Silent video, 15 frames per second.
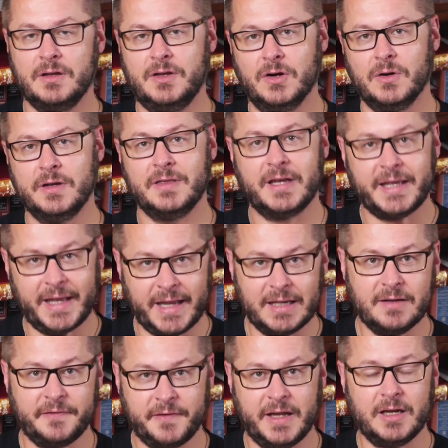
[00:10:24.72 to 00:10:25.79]
During the
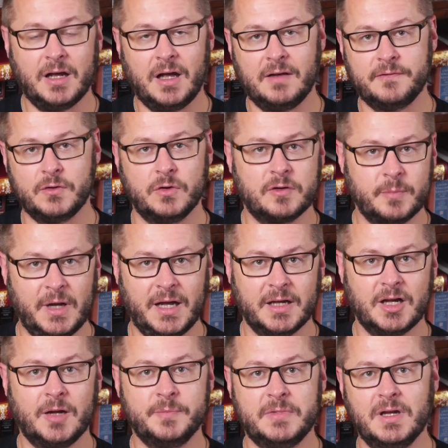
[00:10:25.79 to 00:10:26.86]
caliphate of
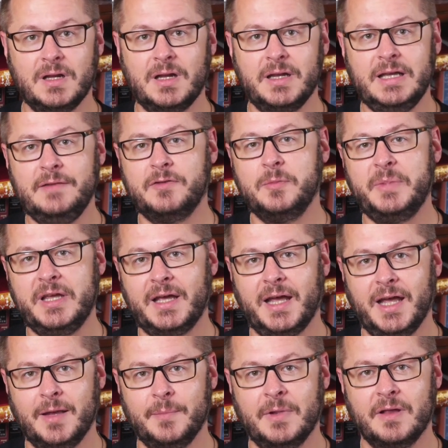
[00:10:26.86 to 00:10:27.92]
Uthman, Abdullah even
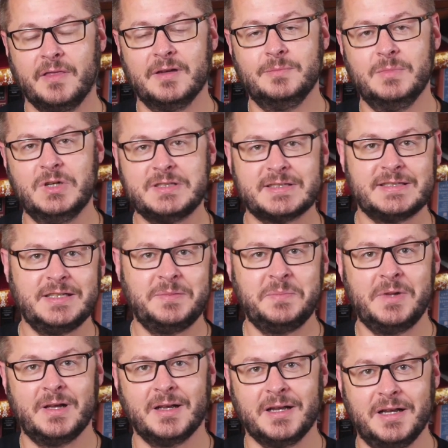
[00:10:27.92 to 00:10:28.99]
became the
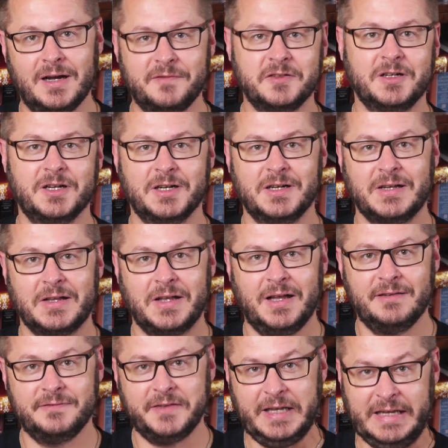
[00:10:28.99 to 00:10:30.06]
Muslim governor
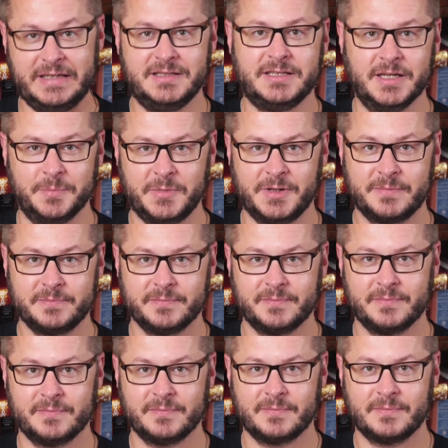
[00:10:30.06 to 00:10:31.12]
of Egypt.
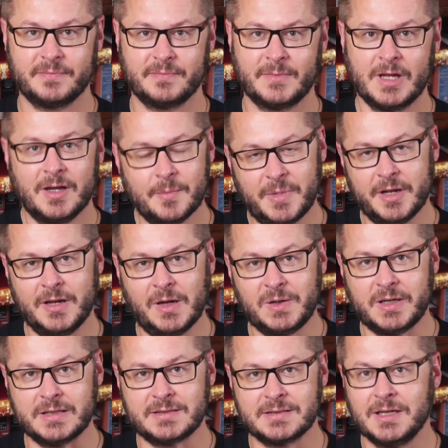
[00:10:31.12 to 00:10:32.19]
But
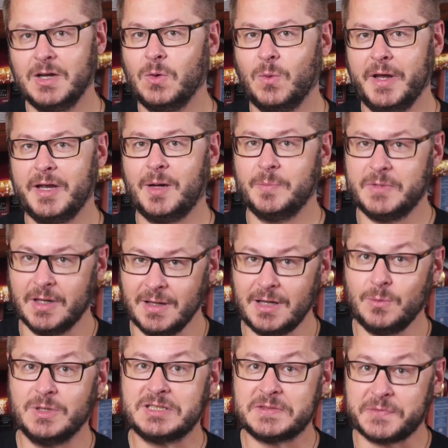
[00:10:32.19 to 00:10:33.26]
notice, when
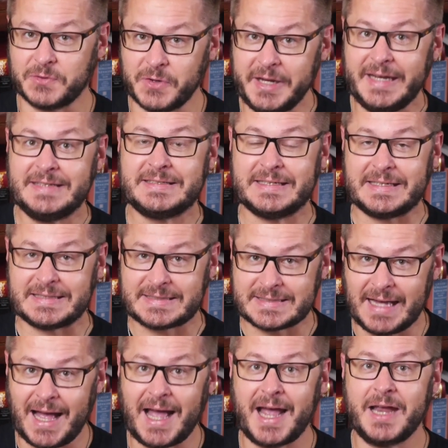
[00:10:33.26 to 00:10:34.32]
Abdullah was free to
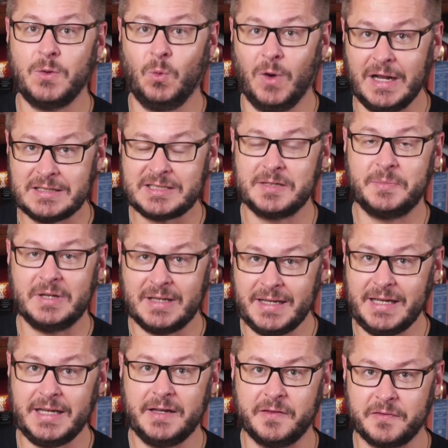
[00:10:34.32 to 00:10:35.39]
decide what to
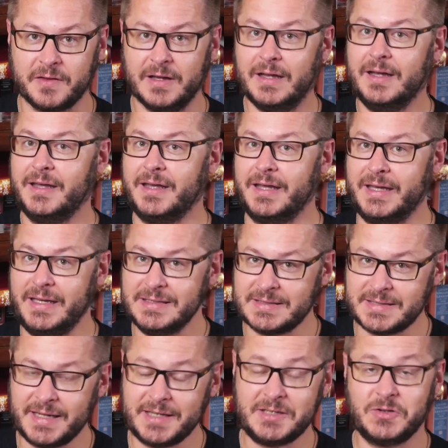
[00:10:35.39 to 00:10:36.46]
believe, he
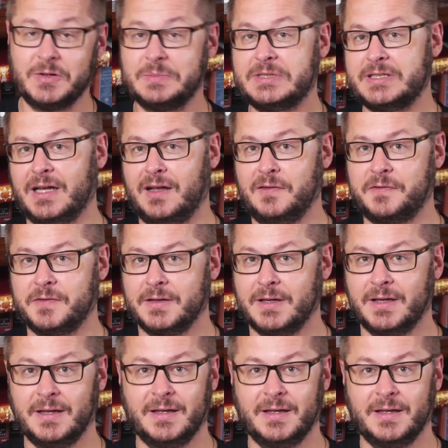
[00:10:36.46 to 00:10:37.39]
said to himself,